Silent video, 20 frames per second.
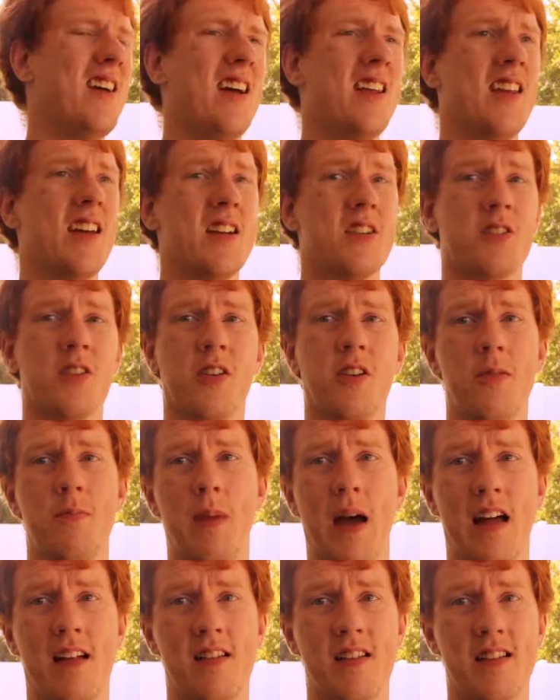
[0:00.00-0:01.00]
I think it's a good
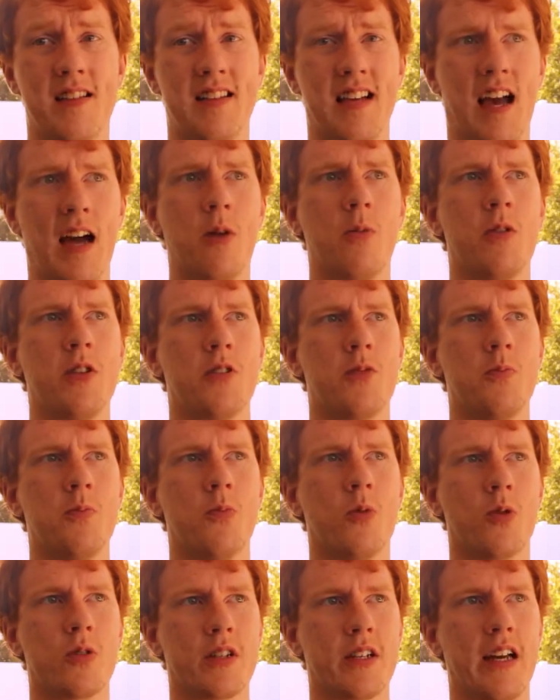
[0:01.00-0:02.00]
balance. I wish
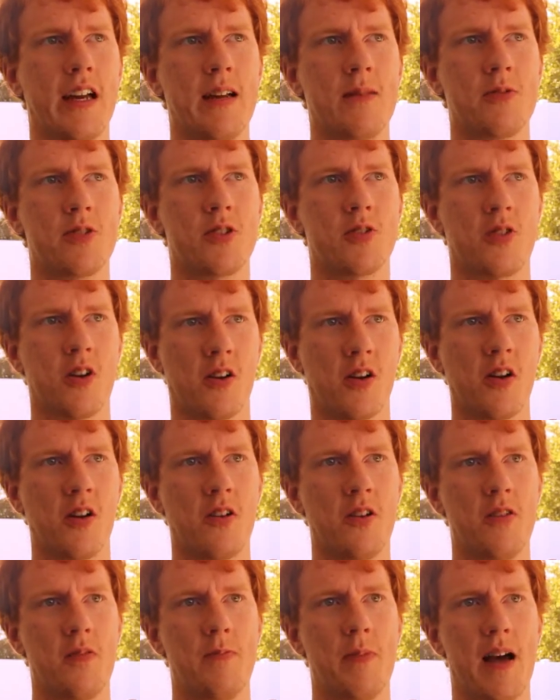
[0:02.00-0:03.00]
more games struck a
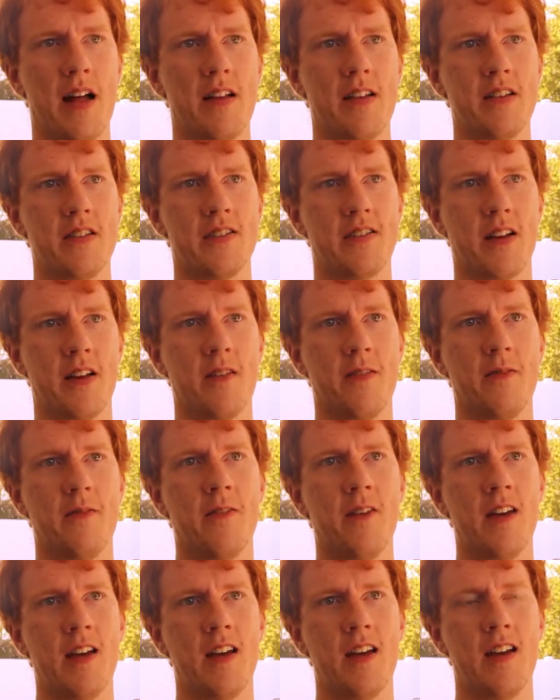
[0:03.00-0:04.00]
good balance of